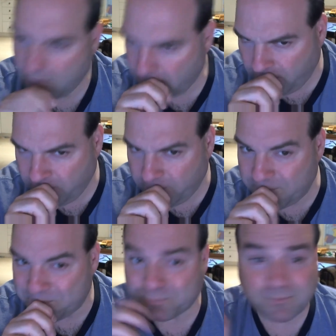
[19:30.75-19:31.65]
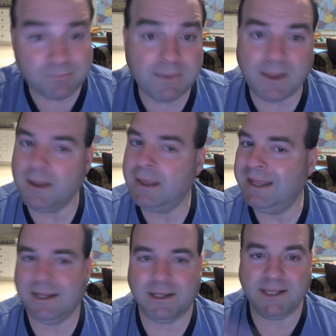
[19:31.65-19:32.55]
You
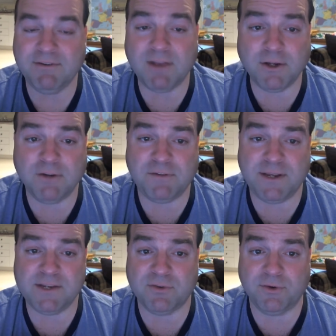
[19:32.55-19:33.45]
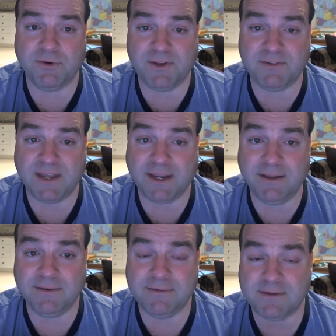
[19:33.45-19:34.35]
leave it on your face for 30
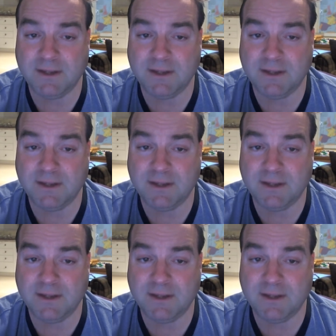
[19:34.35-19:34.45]
seconds.